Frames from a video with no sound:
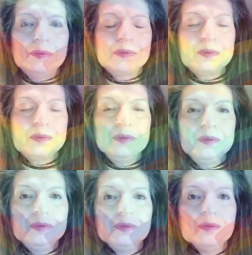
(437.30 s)

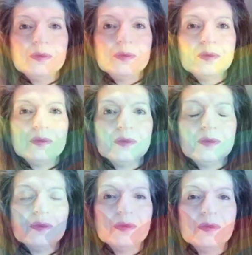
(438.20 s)

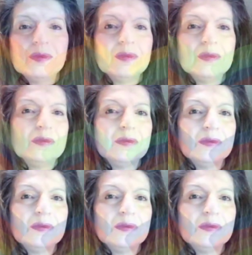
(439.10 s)
(silence)